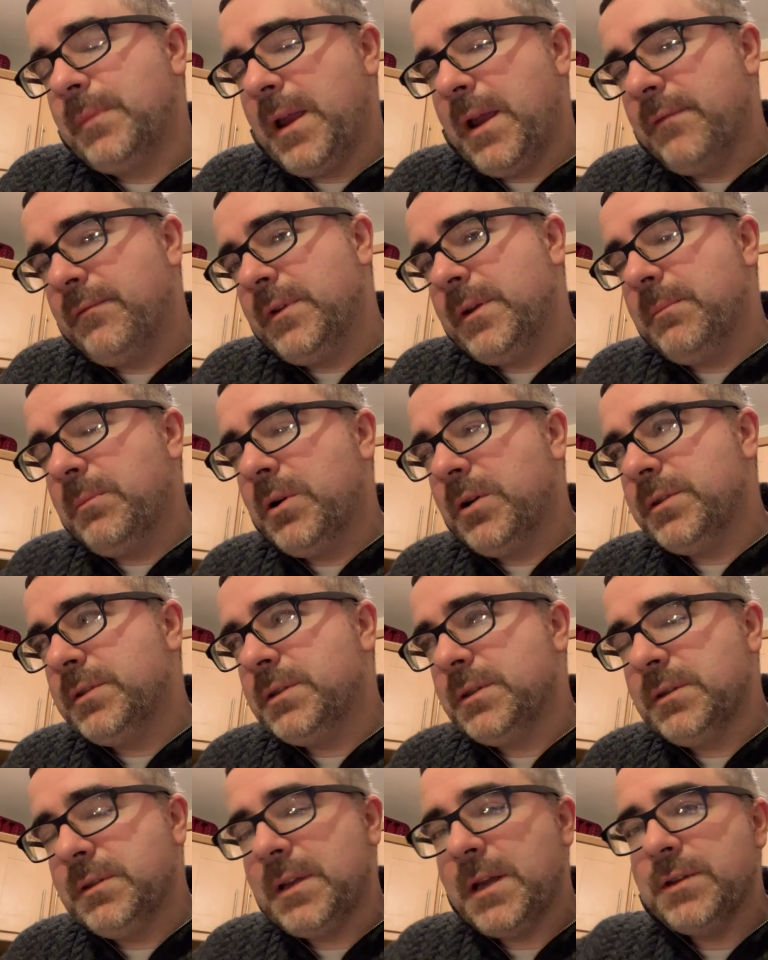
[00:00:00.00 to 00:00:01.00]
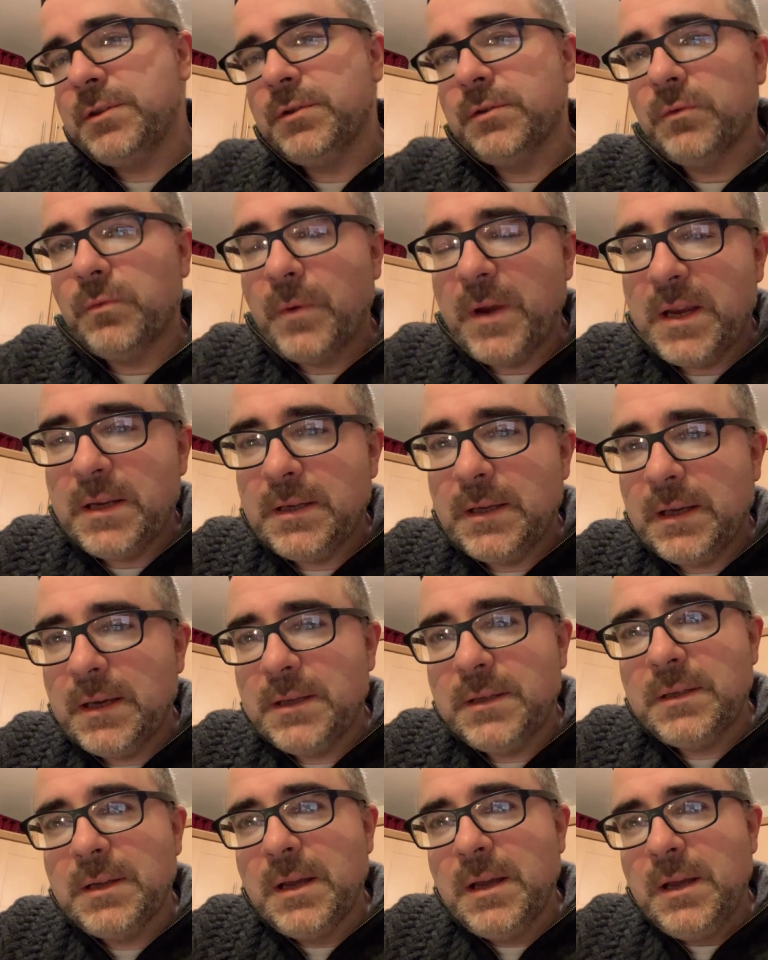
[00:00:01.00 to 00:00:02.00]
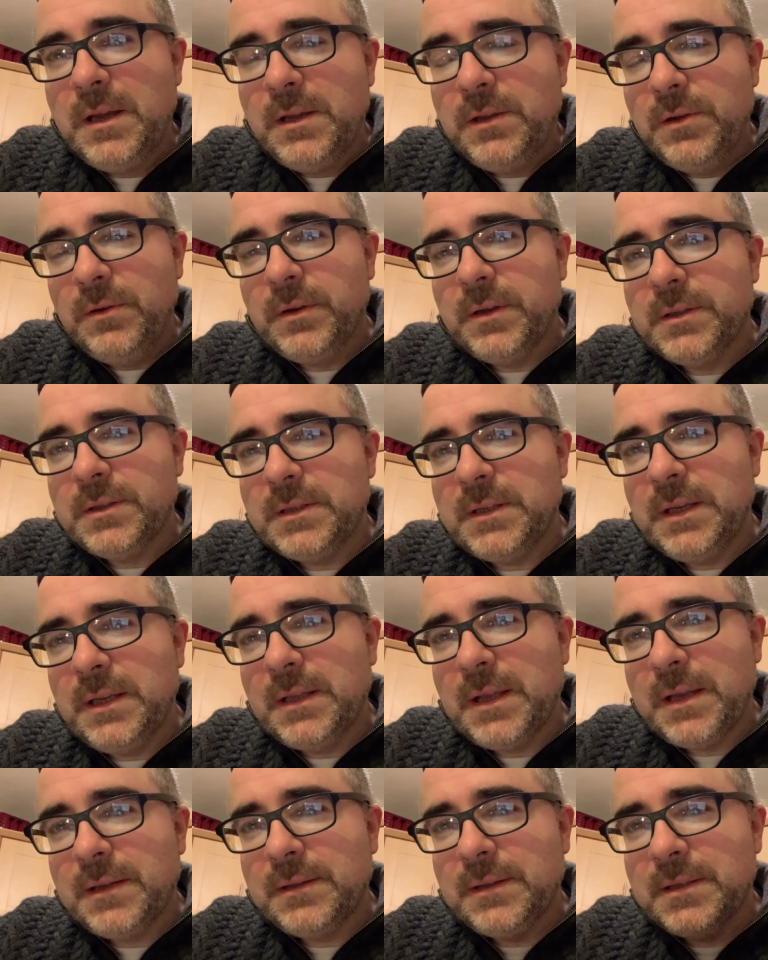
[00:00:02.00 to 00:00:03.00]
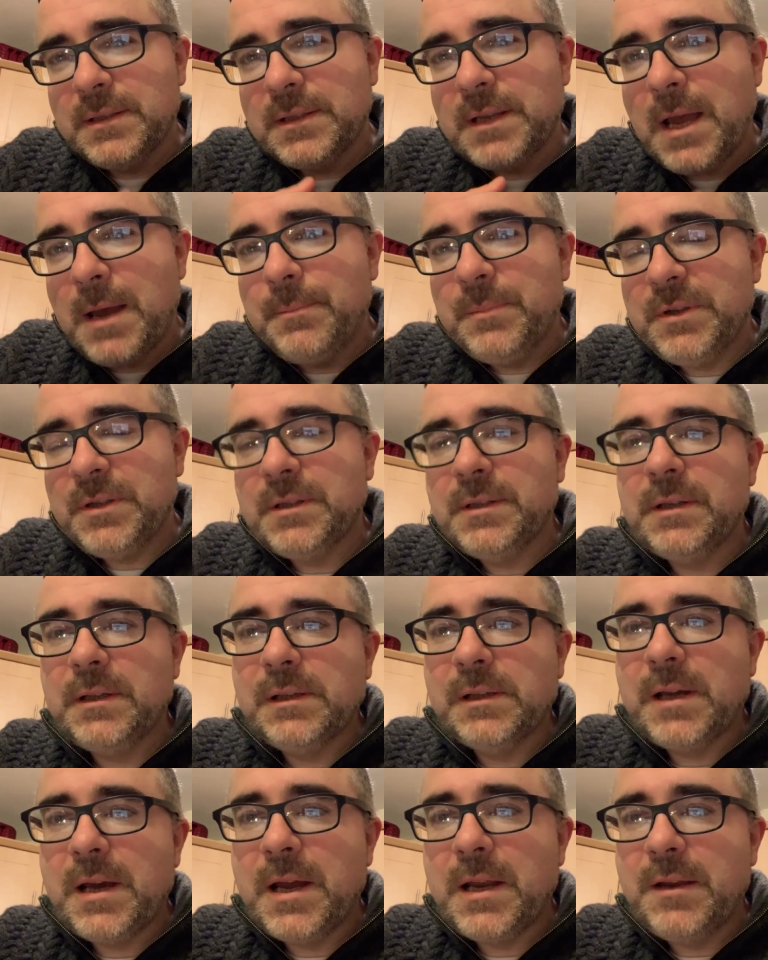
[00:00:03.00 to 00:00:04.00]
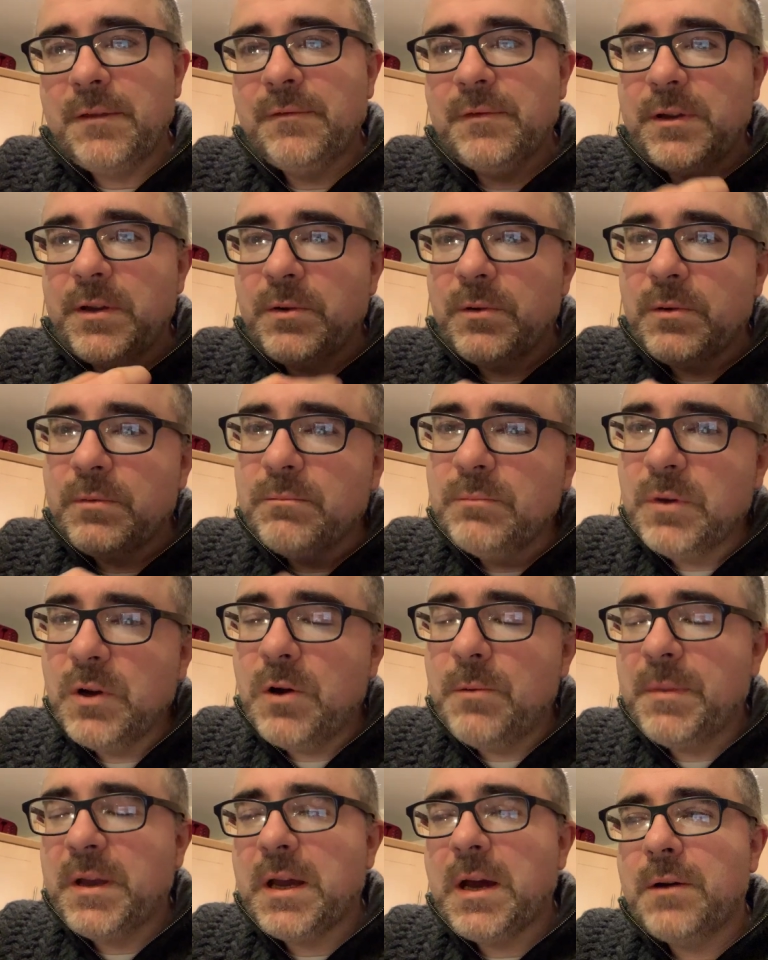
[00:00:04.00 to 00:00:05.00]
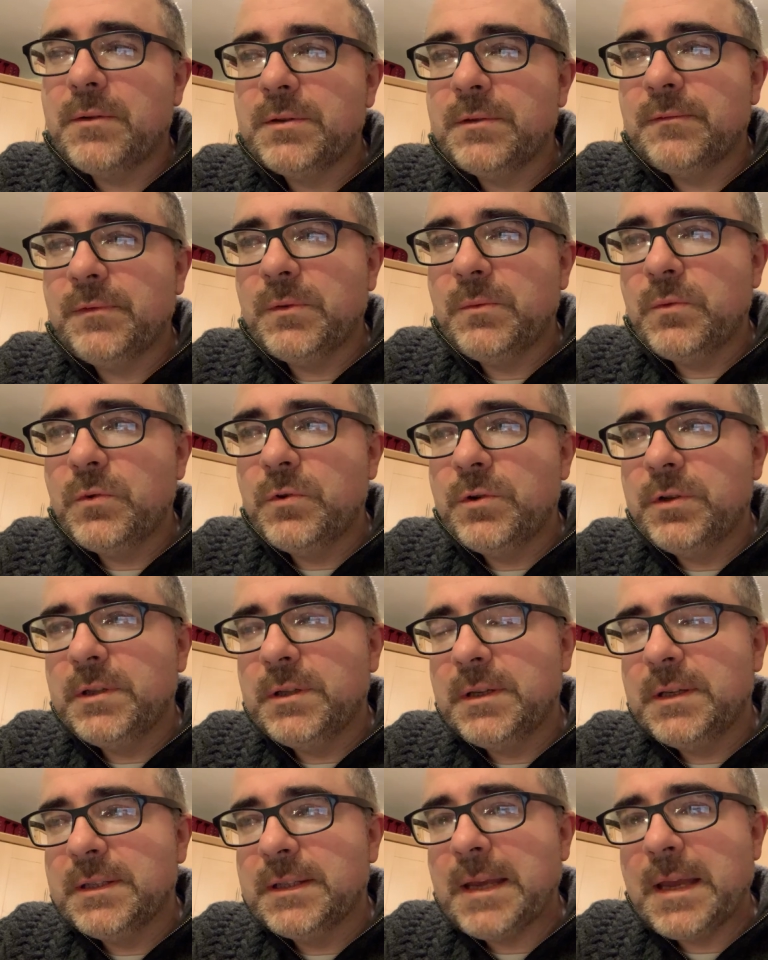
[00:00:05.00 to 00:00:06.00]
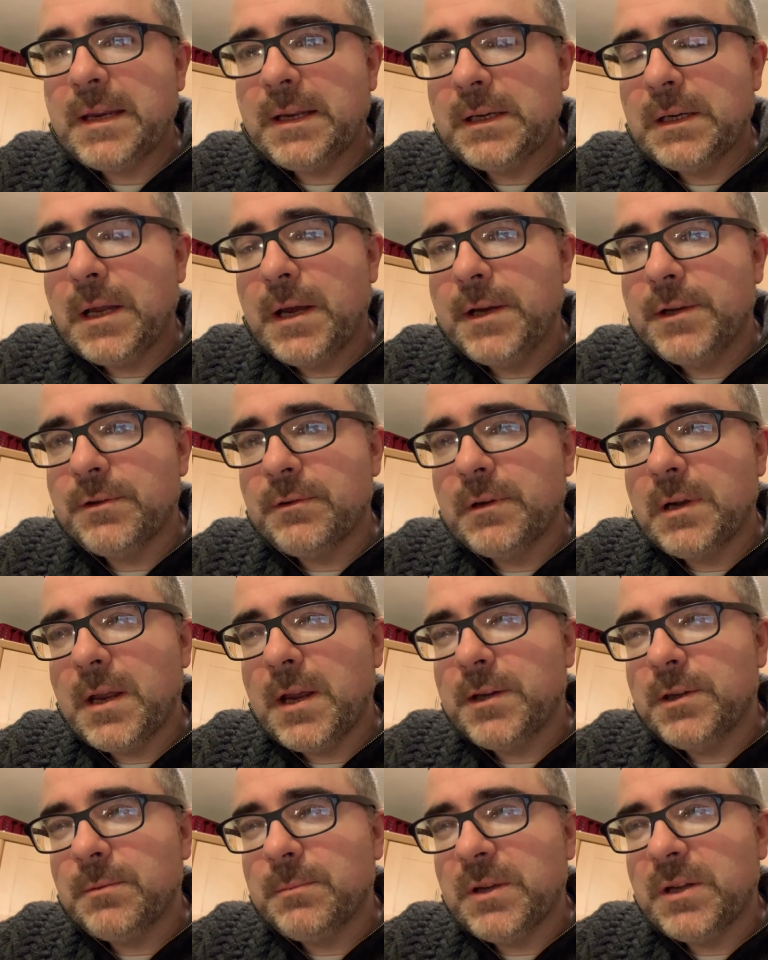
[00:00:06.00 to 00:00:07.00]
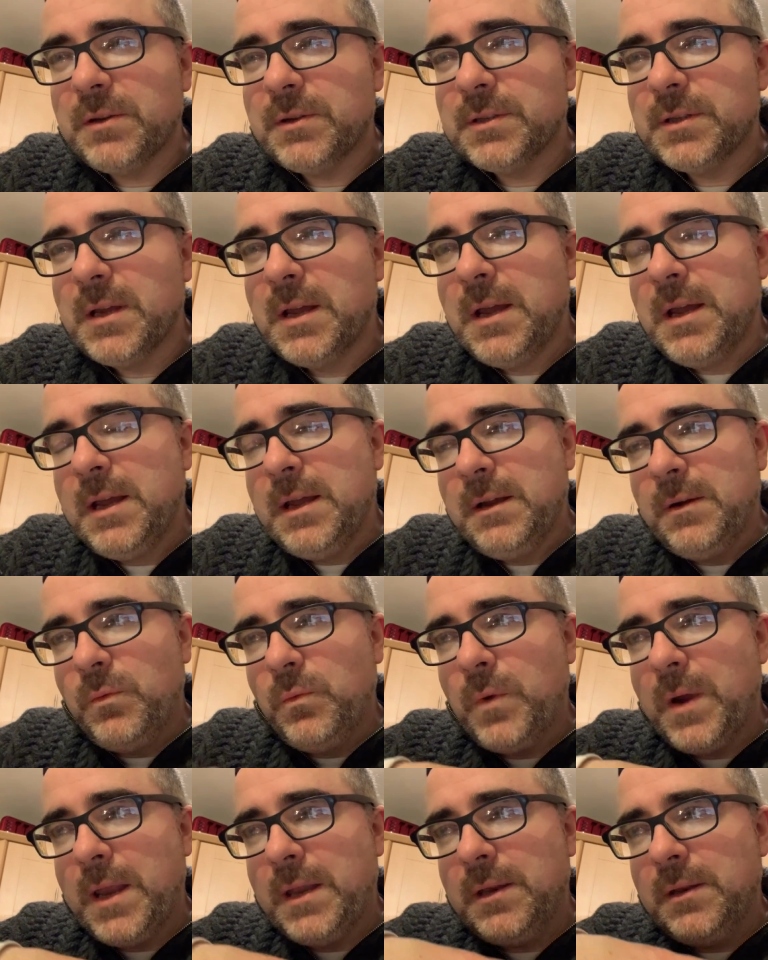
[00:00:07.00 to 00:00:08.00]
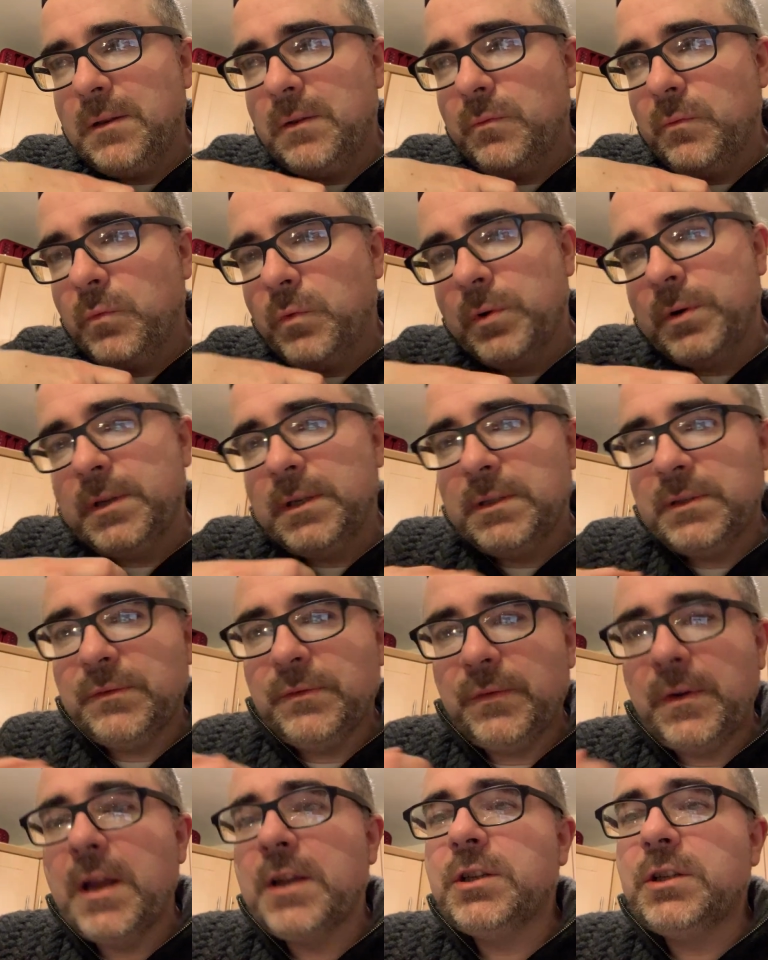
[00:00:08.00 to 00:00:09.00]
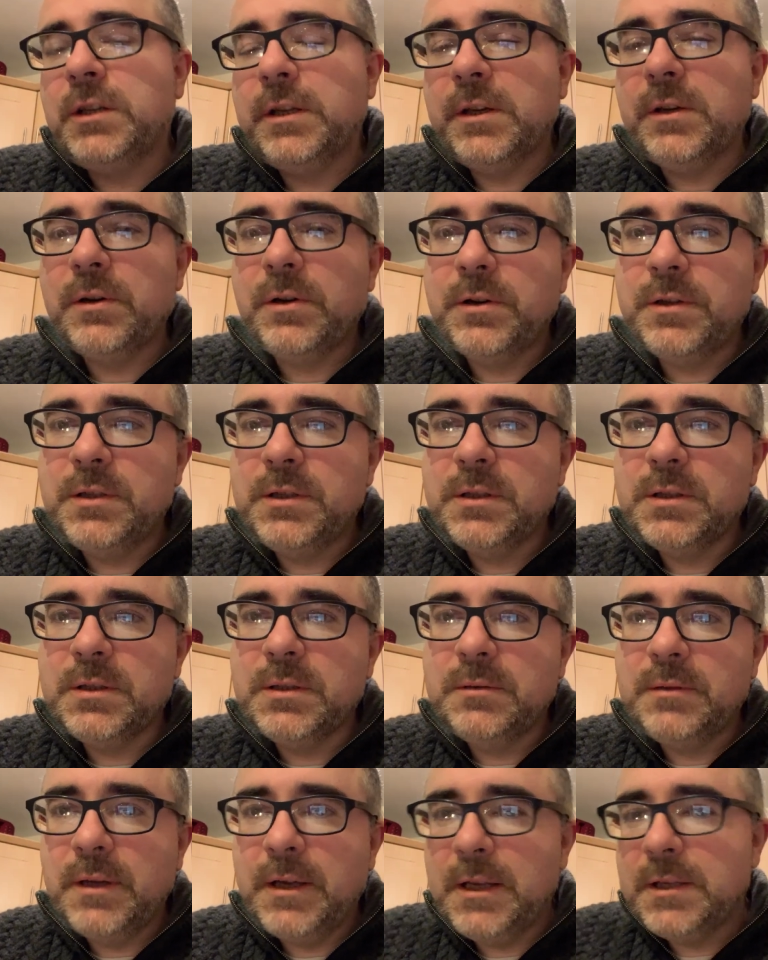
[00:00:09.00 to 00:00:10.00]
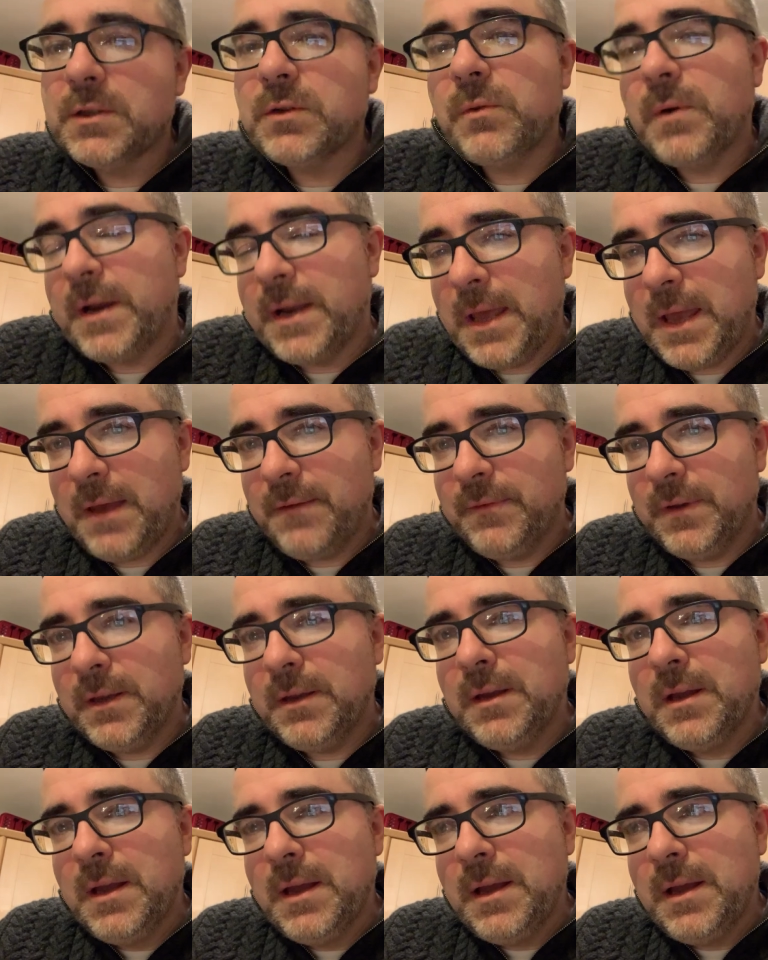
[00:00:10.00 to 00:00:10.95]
every month that you're weighting it, you can see that the sap is still kind of, you know, coming out of the wood and it's getting lighter and lighter, because when wood is freshly cut, it's quite heavy.